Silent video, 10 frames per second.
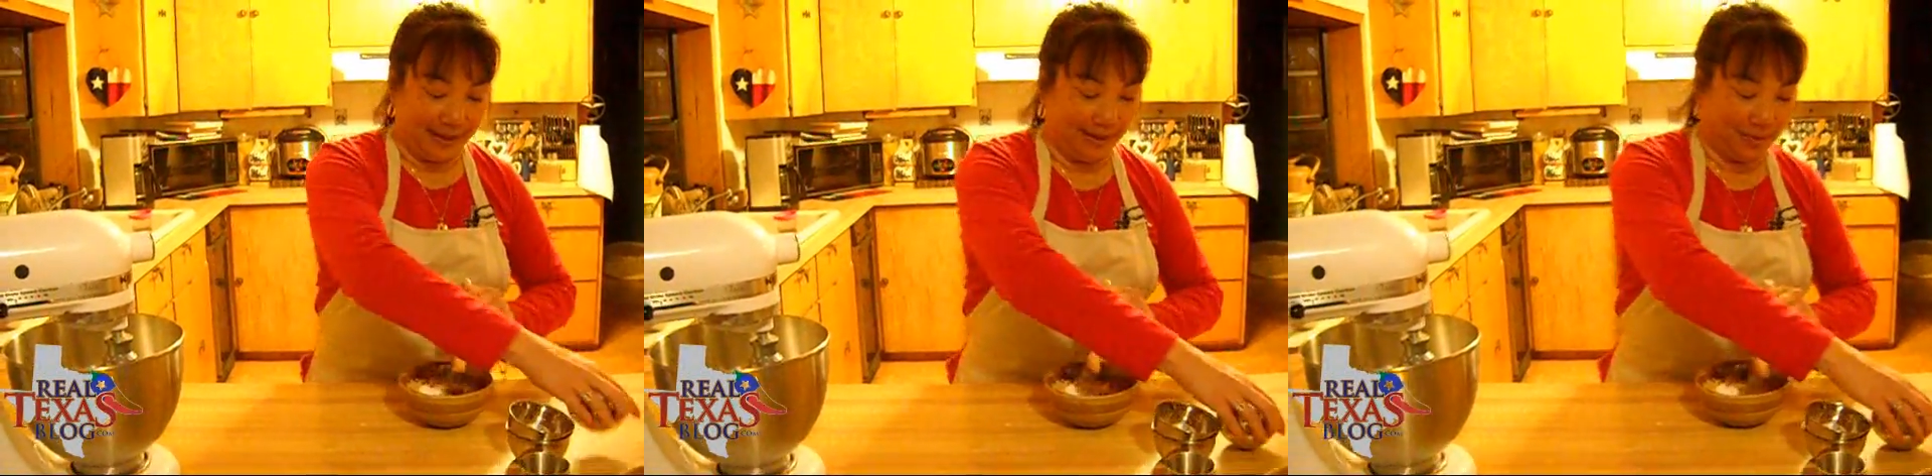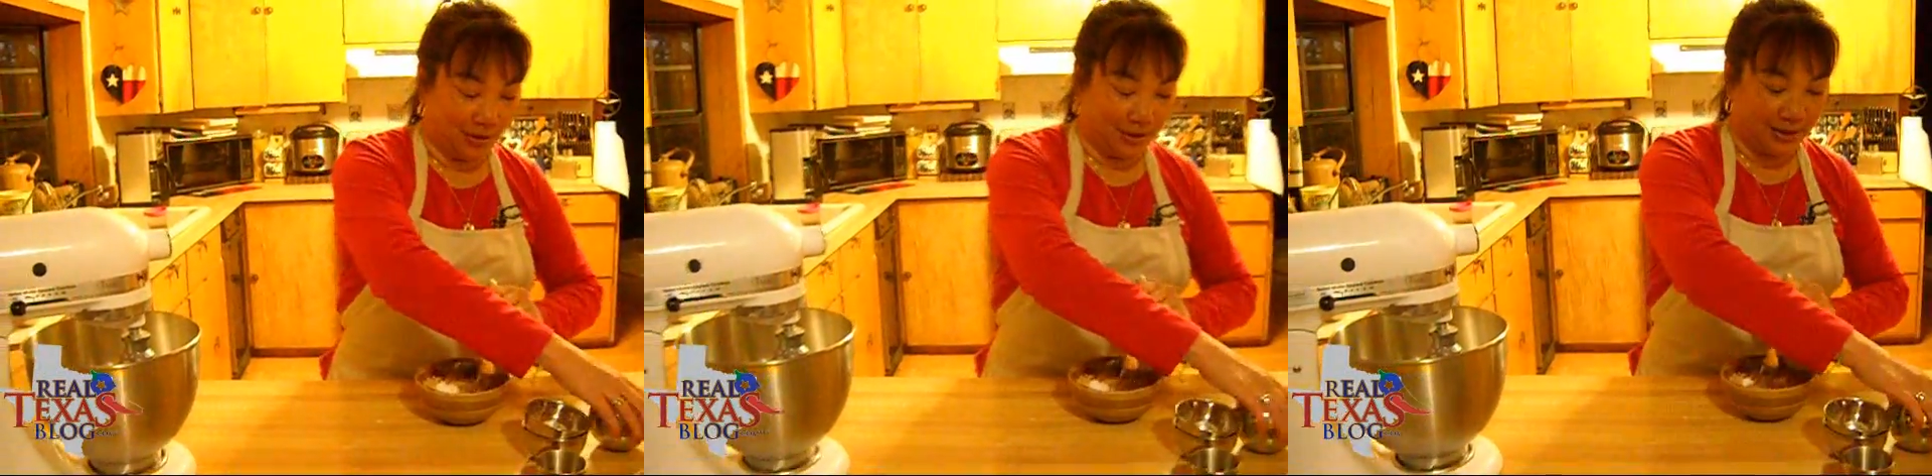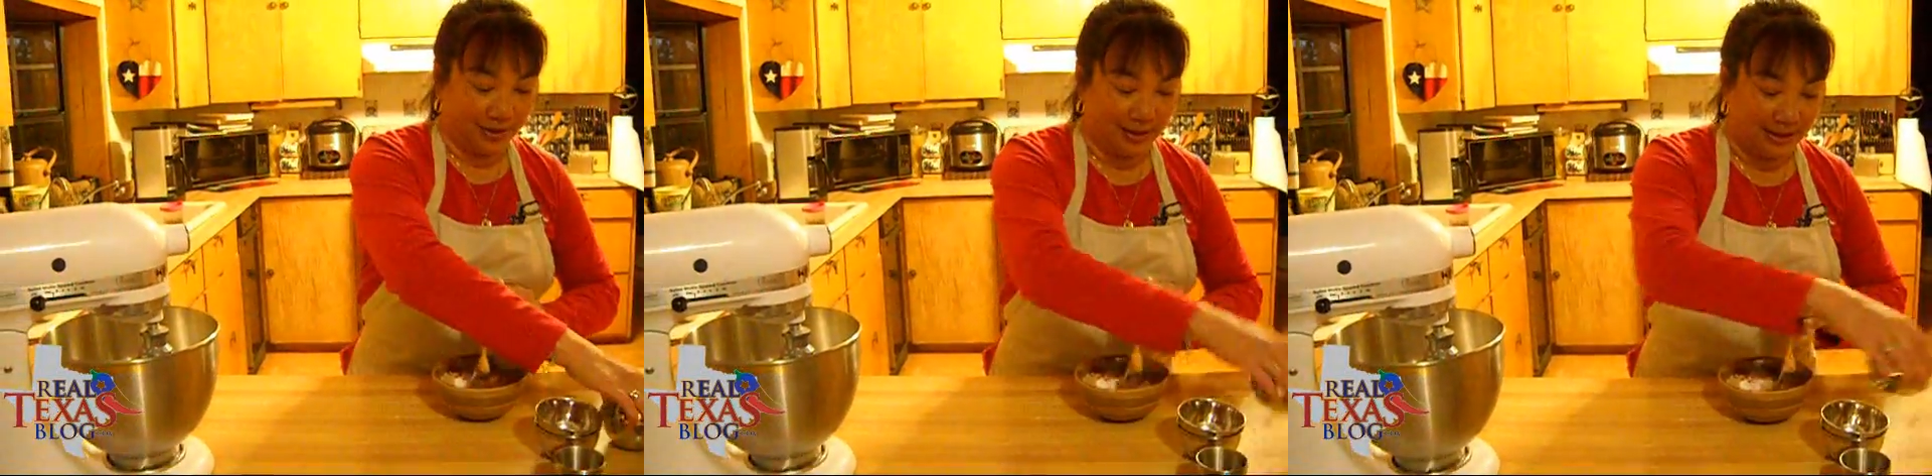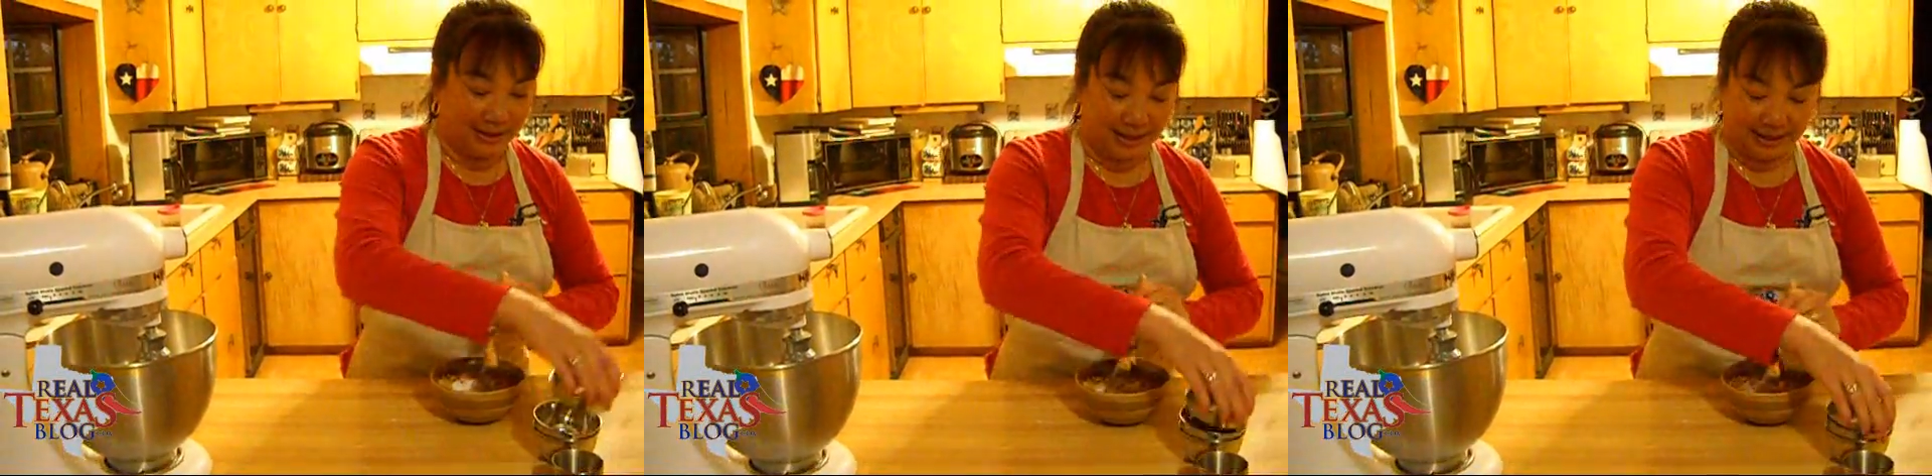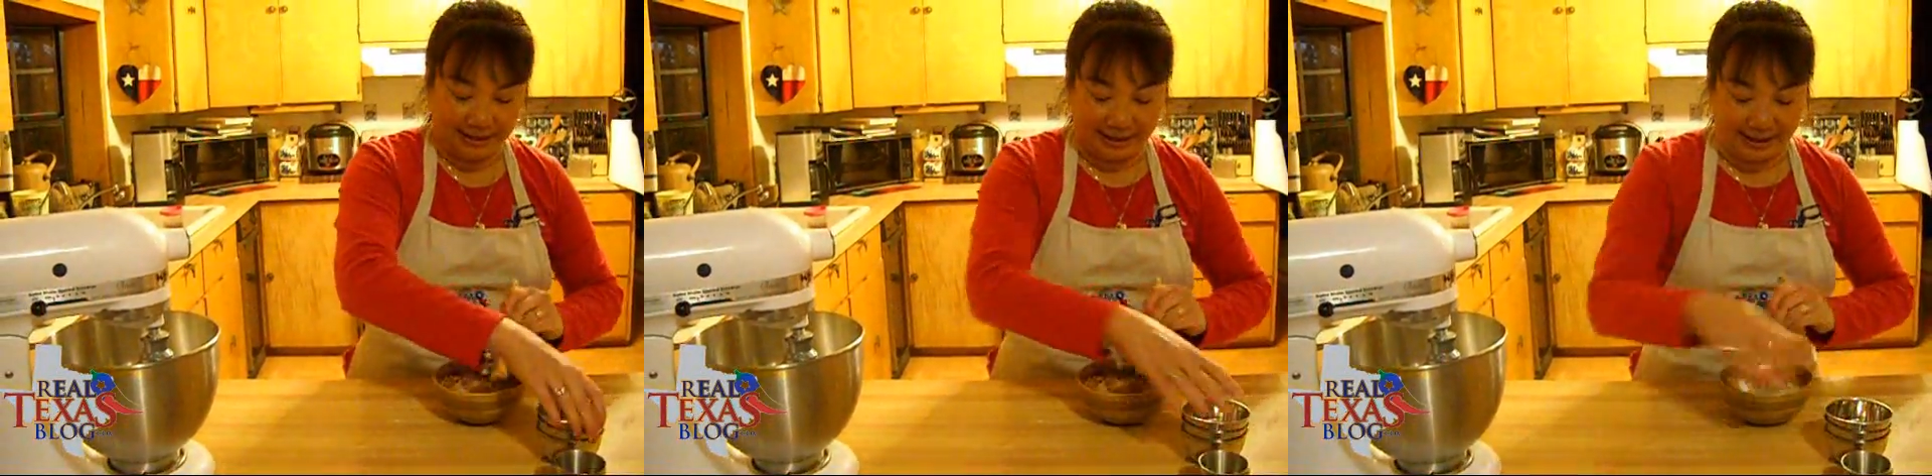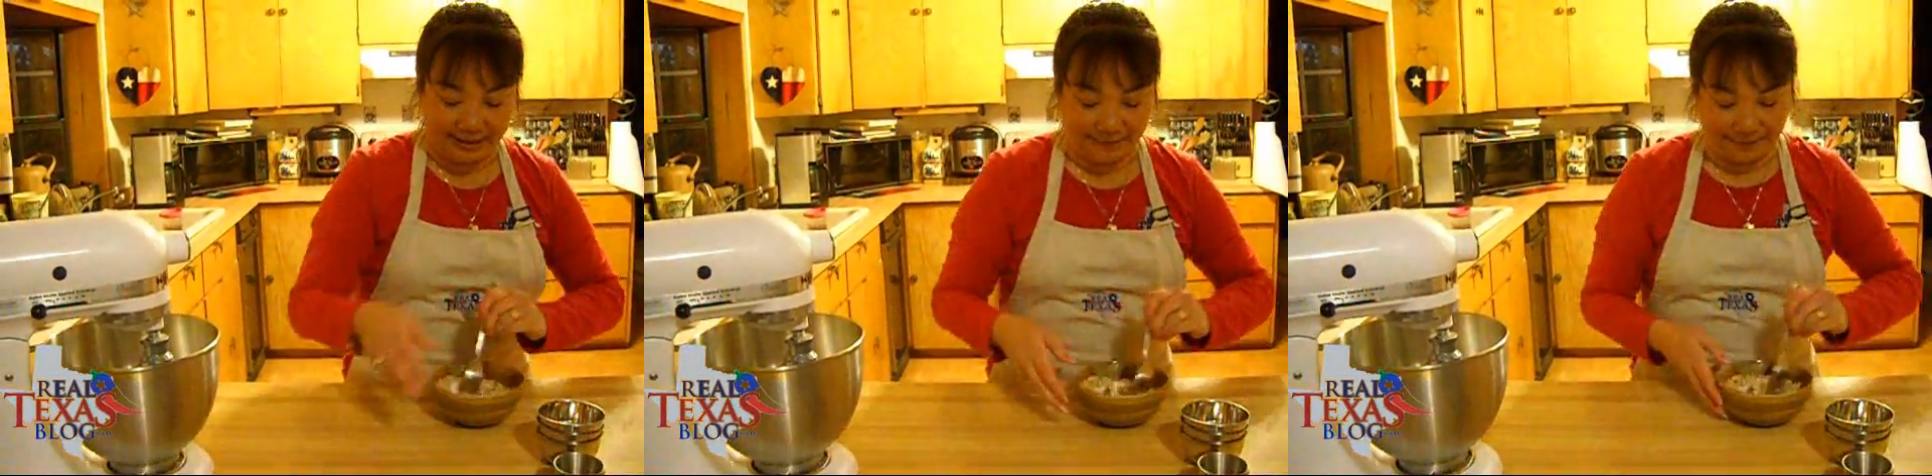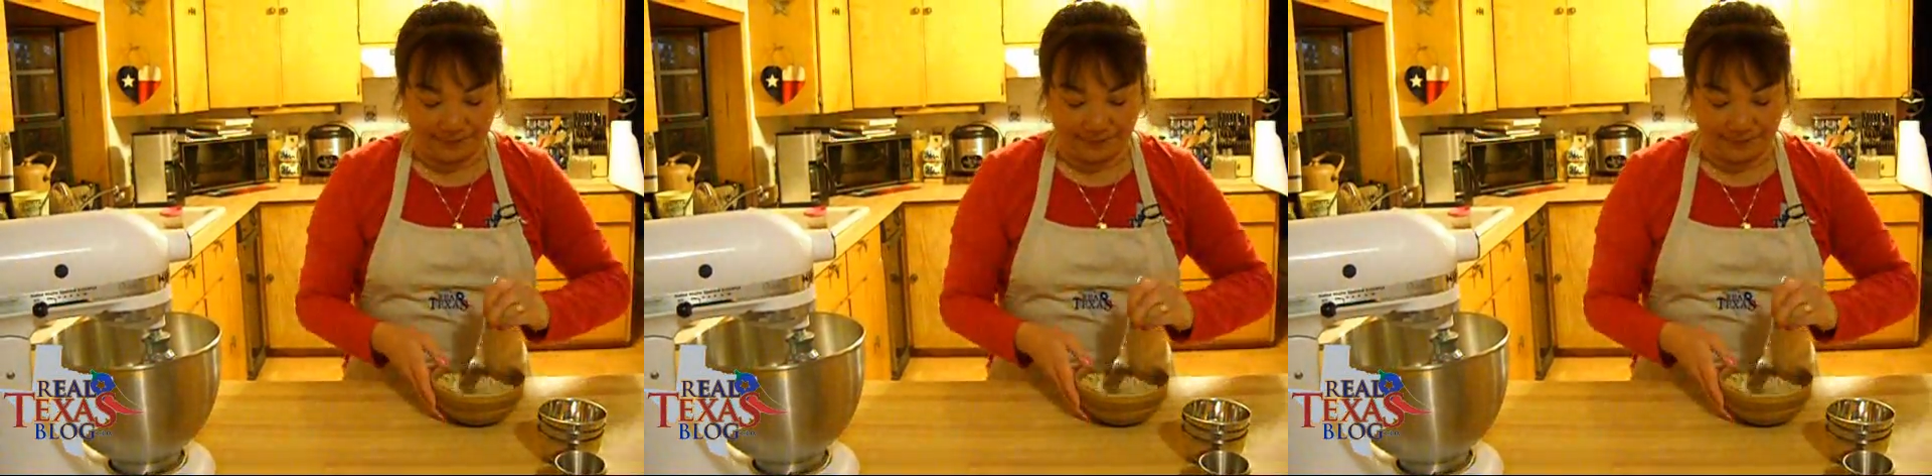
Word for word: We're just going to take that